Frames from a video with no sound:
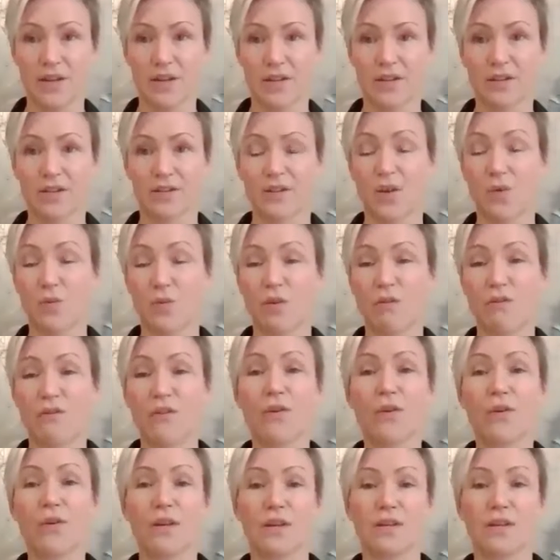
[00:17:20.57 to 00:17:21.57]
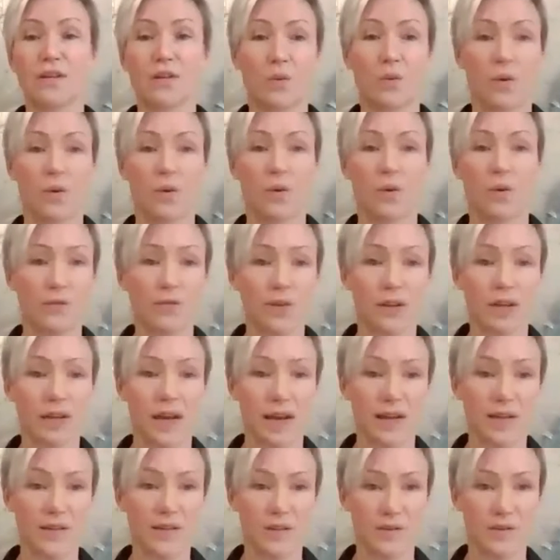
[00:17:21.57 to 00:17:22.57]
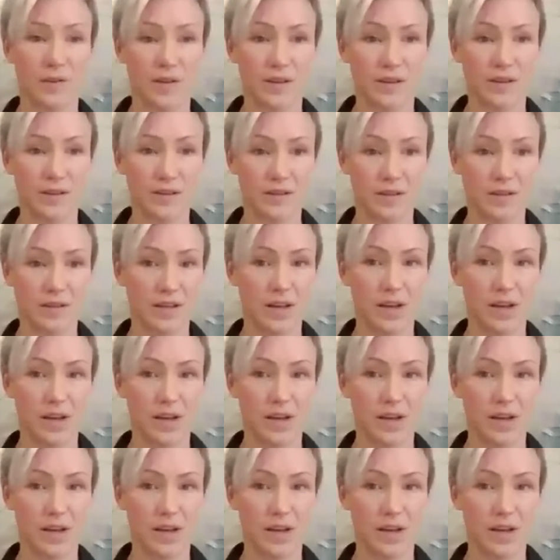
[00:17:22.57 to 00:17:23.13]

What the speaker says: So we fall into one of 3 categories.